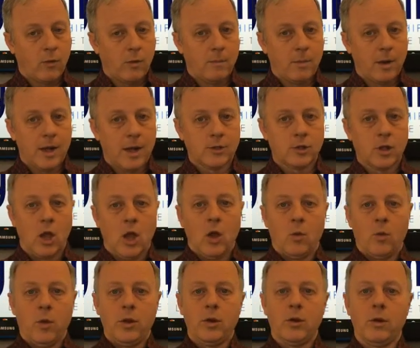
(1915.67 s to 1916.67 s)
because
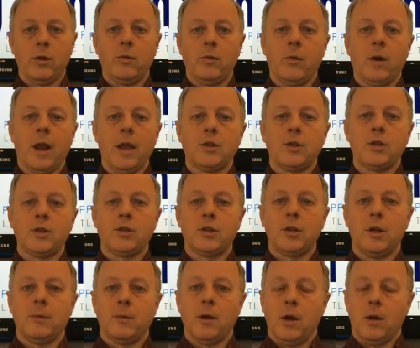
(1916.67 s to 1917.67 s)
when you're in a
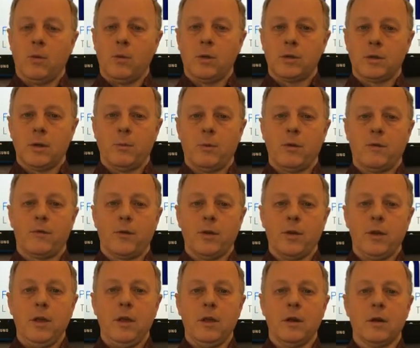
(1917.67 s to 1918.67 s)
relationship with someone for
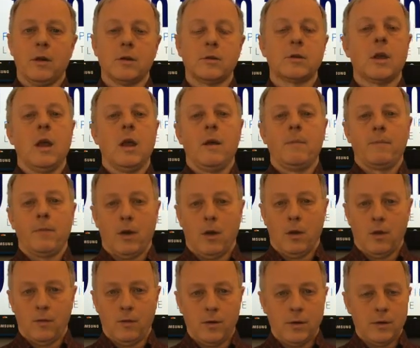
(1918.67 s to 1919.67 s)
years, over